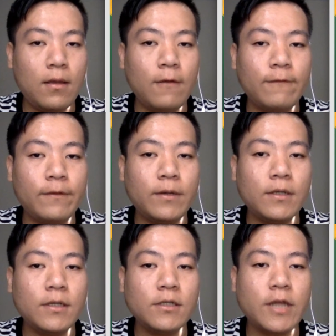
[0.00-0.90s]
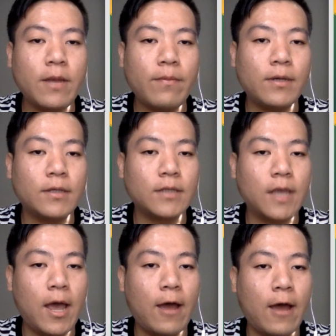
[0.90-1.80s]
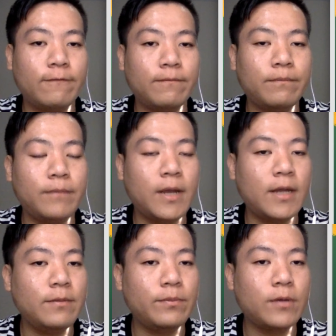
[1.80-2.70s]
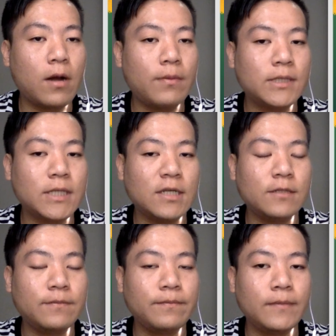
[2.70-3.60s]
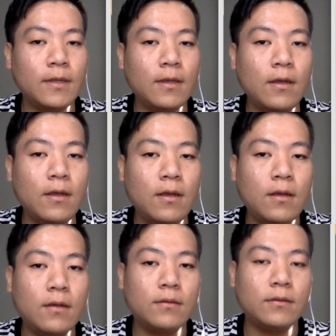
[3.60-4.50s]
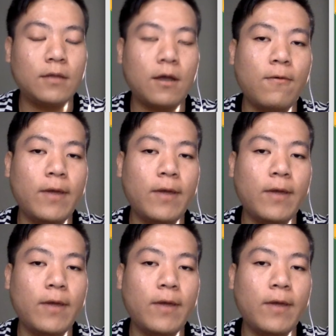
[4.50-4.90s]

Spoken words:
Fibonacci numbers have many properties. Now